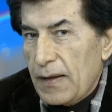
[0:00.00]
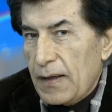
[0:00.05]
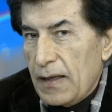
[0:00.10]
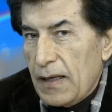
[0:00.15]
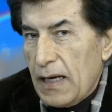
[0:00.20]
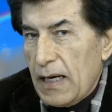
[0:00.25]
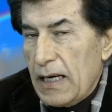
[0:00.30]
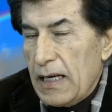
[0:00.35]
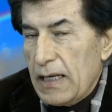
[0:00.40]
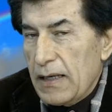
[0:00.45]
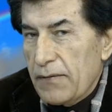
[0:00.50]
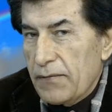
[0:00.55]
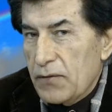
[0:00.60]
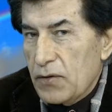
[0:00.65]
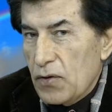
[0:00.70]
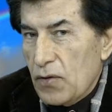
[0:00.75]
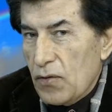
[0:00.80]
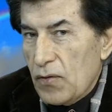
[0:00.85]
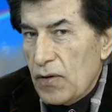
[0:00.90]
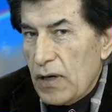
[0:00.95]
I have
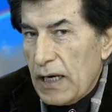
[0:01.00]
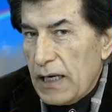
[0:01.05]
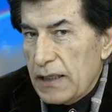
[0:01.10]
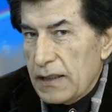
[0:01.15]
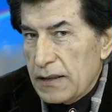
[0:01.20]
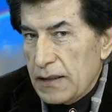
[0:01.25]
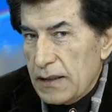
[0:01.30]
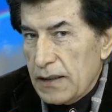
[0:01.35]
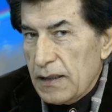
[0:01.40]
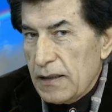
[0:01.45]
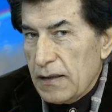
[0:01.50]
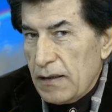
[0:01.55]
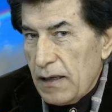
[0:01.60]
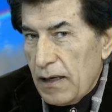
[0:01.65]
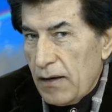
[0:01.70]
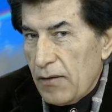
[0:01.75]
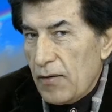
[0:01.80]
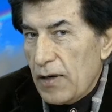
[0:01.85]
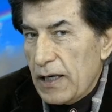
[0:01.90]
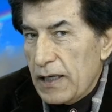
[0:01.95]
no idea
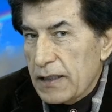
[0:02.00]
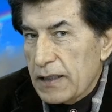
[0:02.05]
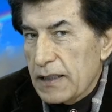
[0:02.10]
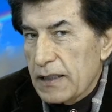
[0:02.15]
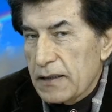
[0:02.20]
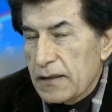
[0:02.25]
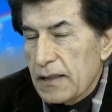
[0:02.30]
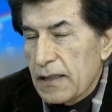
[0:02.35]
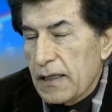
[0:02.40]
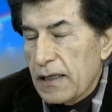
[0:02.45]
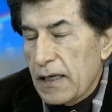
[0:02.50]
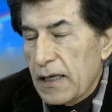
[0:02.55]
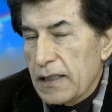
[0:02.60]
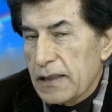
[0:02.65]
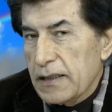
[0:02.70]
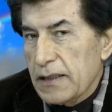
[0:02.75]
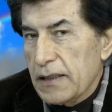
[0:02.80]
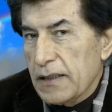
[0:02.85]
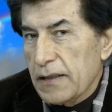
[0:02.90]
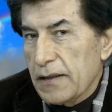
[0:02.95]
how I get an
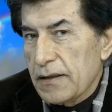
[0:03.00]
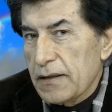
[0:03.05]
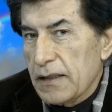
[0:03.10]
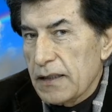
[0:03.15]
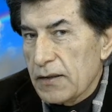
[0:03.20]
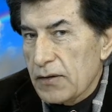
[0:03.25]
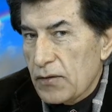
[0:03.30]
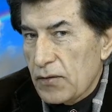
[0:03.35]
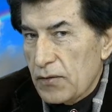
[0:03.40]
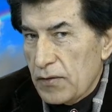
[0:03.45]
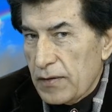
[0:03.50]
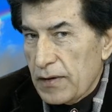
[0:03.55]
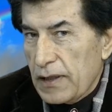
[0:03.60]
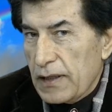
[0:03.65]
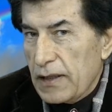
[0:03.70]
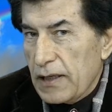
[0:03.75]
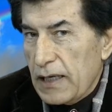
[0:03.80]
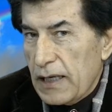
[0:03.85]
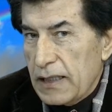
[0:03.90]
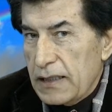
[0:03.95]
idea, including
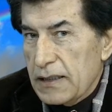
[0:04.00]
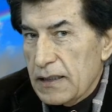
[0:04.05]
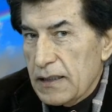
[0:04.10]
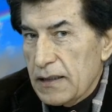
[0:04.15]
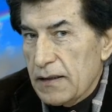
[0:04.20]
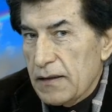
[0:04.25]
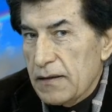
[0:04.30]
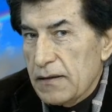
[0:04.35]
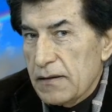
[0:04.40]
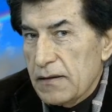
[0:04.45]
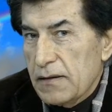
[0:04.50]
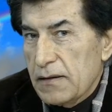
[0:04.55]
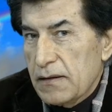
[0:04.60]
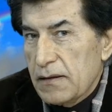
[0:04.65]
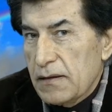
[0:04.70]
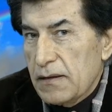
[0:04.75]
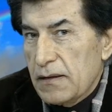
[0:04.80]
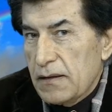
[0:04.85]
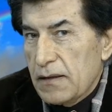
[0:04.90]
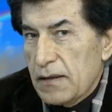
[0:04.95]
the idea
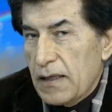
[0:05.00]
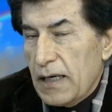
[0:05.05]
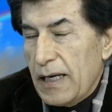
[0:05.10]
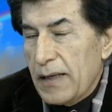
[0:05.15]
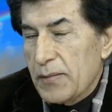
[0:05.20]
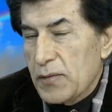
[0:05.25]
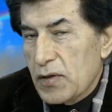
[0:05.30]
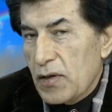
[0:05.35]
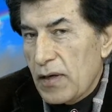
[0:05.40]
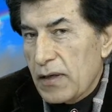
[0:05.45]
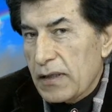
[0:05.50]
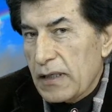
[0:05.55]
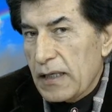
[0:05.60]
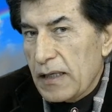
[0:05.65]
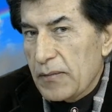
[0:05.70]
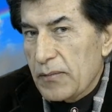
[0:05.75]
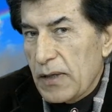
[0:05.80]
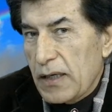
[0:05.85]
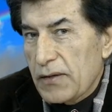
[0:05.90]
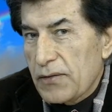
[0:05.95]
I'm talking
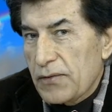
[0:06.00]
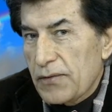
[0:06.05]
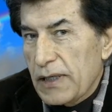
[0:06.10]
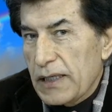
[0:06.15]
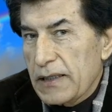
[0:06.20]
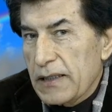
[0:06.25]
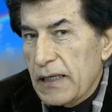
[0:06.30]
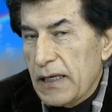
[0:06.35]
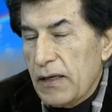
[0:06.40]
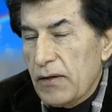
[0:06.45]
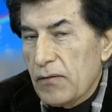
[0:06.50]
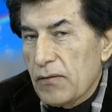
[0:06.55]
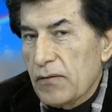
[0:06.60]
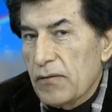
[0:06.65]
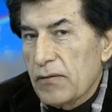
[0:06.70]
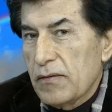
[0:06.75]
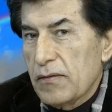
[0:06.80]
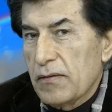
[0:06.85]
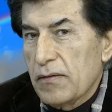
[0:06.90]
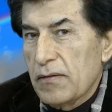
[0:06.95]
about right now?
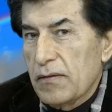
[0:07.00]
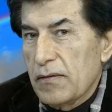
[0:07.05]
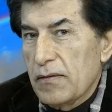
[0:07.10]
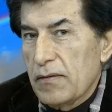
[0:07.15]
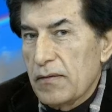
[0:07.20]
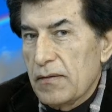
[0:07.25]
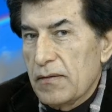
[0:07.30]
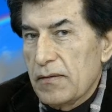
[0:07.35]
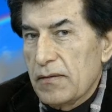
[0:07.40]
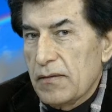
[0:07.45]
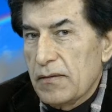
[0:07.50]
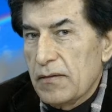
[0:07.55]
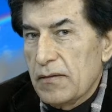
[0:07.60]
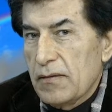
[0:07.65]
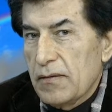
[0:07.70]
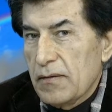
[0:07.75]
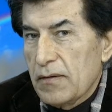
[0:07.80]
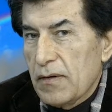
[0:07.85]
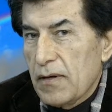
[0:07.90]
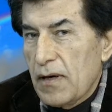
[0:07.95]

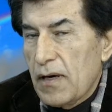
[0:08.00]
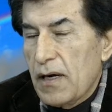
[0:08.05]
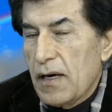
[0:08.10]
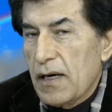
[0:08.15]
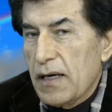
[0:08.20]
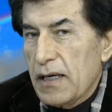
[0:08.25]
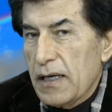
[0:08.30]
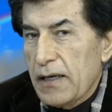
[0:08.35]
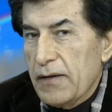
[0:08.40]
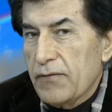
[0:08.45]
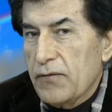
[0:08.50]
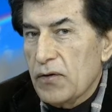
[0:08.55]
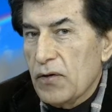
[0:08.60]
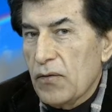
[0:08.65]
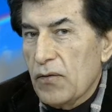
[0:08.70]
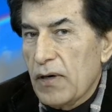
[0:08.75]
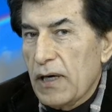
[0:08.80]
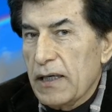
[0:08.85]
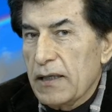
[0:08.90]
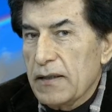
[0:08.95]
I have no
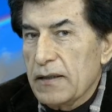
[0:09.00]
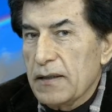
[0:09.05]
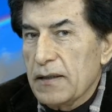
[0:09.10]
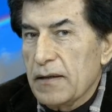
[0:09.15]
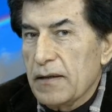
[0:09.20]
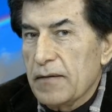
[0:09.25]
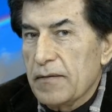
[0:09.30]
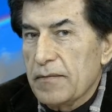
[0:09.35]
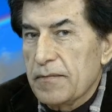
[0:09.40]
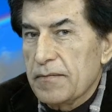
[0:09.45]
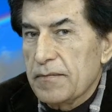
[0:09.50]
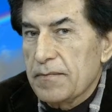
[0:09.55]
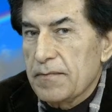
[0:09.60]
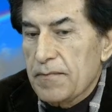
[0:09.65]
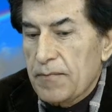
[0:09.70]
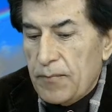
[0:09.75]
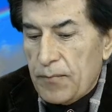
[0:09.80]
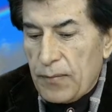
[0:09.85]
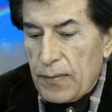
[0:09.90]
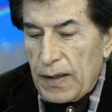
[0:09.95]
idea.
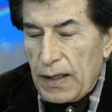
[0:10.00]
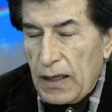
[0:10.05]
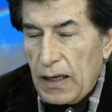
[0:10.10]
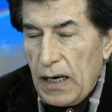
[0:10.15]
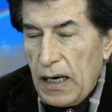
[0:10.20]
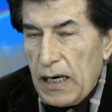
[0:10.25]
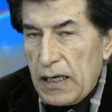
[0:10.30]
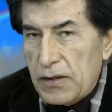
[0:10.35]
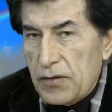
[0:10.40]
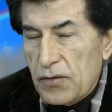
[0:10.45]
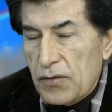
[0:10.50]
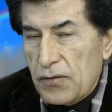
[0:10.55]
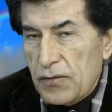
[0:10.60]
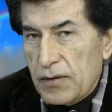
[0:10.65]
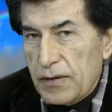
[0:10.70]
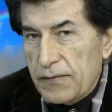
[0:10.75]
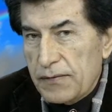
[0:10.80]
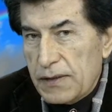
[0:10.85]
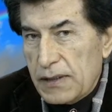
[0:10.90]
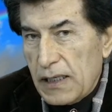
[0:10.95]
I don't know
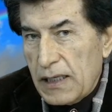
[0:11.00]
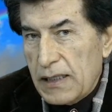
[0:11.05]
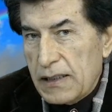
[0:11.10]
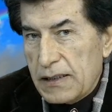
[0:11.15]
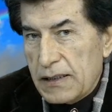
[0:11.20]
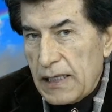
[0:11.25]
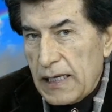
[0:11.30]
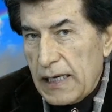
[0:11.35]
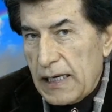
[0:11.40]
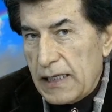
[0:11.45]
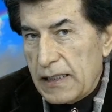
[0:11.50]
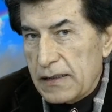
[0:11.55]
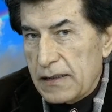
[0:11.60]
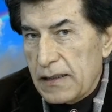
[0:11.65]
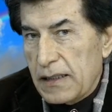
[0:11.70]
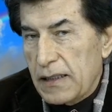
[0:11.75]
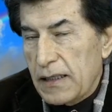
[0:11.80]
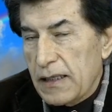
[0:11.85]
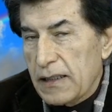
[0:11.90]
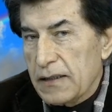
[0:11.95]
if science has
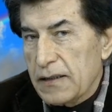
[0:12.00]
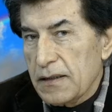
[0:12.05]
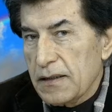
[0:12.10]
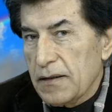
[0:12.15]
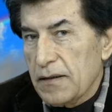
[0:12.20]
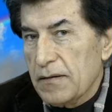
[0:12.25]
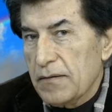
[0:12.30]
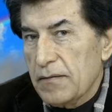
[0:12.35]
an idea.